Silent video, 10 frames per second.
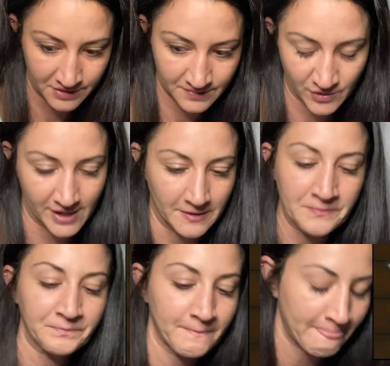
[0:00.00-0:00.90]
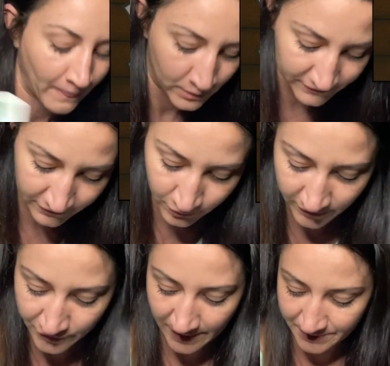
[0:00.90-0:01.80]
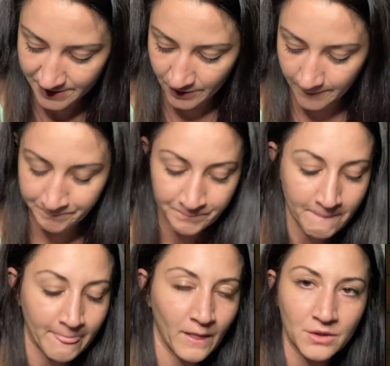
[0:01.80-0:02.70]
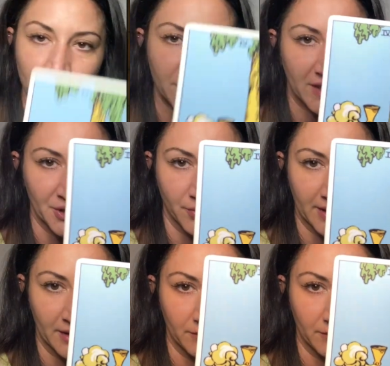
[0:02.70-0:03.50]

spread. We have the Four of Cups here. Reevaluating,